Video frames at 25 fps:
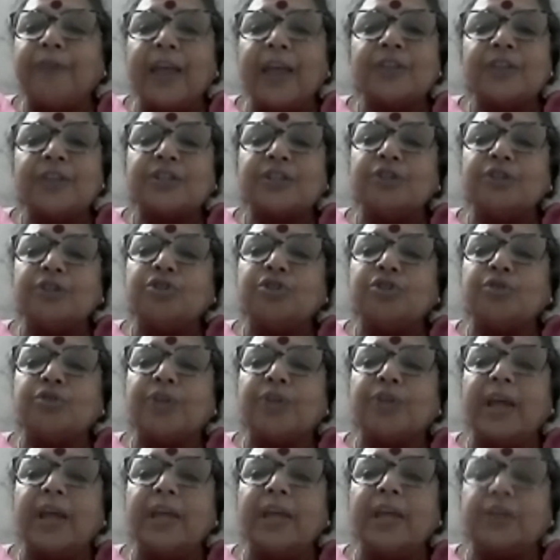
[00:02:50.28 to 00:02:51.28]
faced in
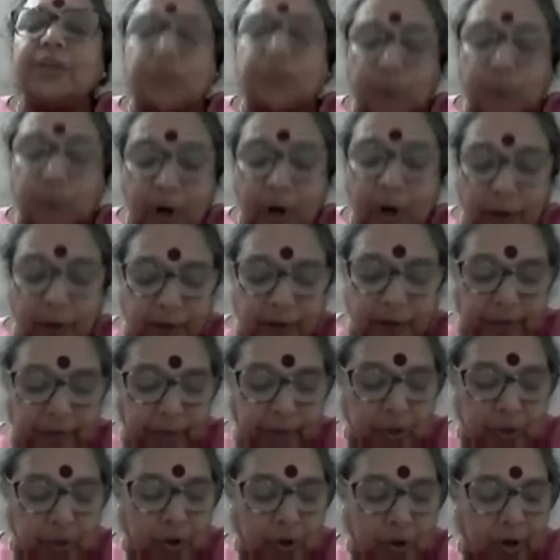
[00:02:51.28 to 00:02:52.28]
today's world
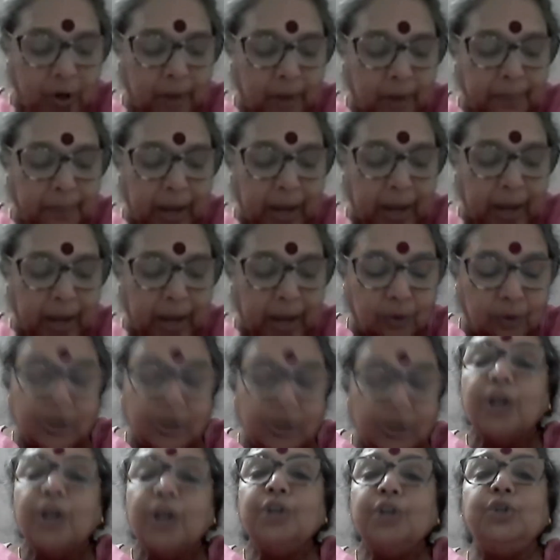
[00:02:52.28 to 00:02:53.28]
when we talk about
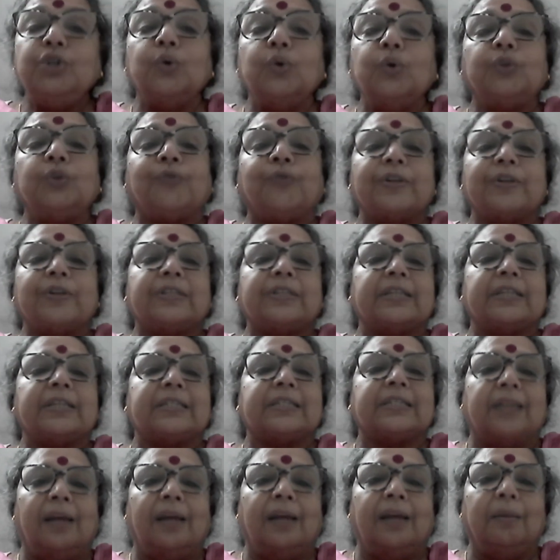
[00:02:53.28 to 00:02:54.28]
youth for
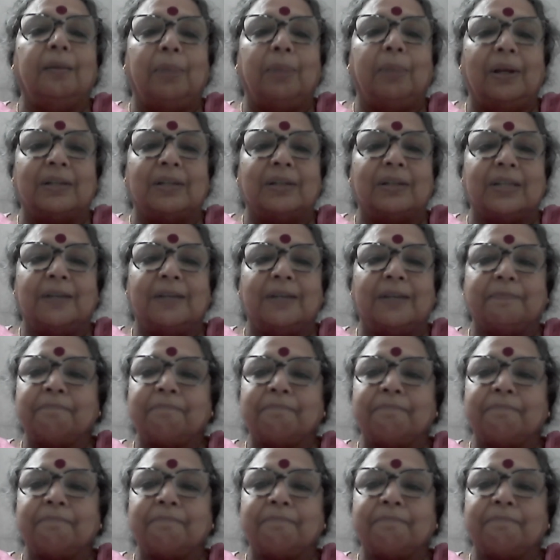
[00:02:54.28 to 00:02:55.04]
sustainability,